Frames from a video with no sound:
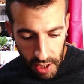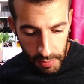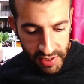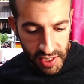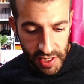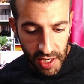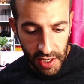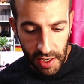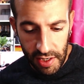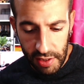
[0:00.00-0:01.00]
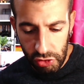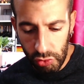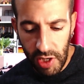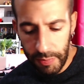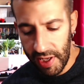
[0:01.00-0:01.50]
but is a
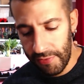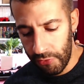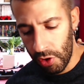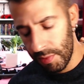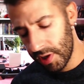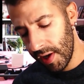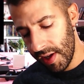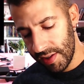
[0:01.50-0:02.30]
2D platformer